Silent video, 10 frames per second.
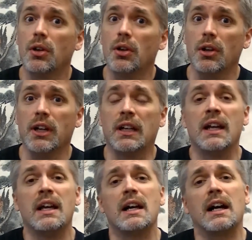all right?
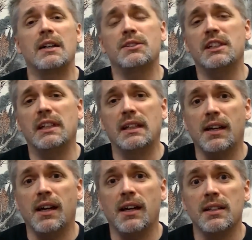I've seen
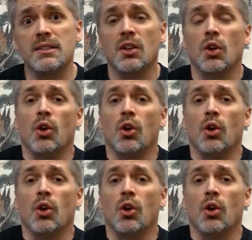guys